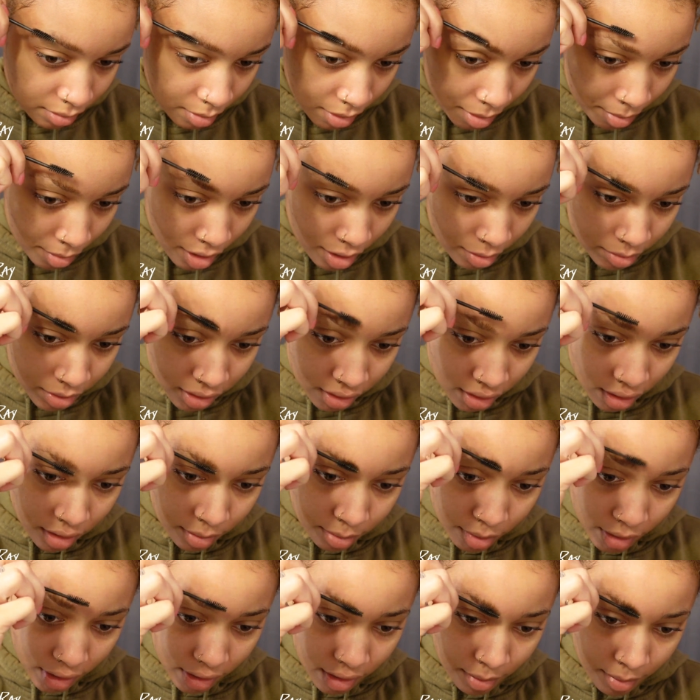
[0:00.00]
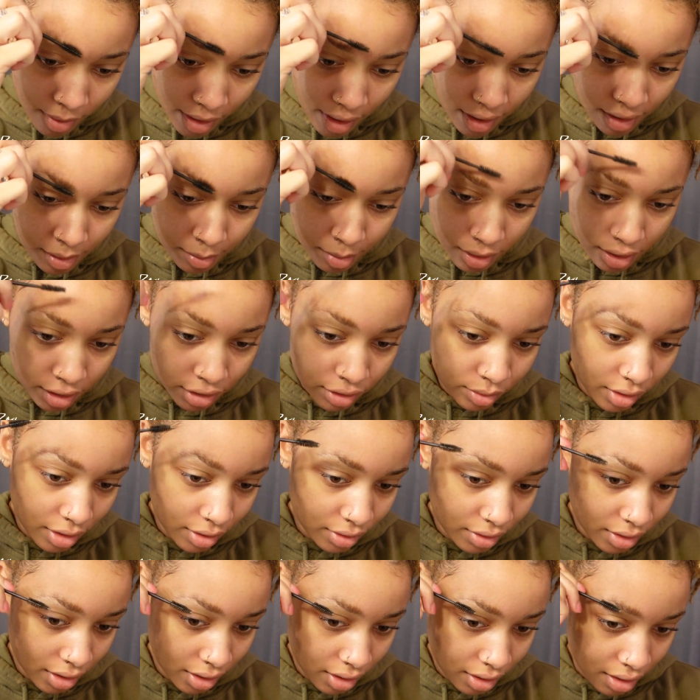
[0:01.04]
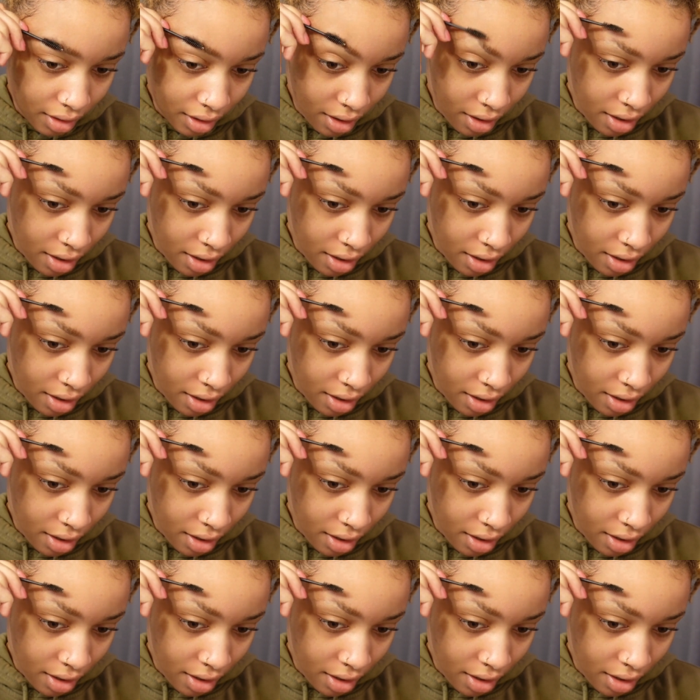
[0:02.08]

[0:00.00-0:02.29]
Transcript: My mom started plucking my eyebrows when I was like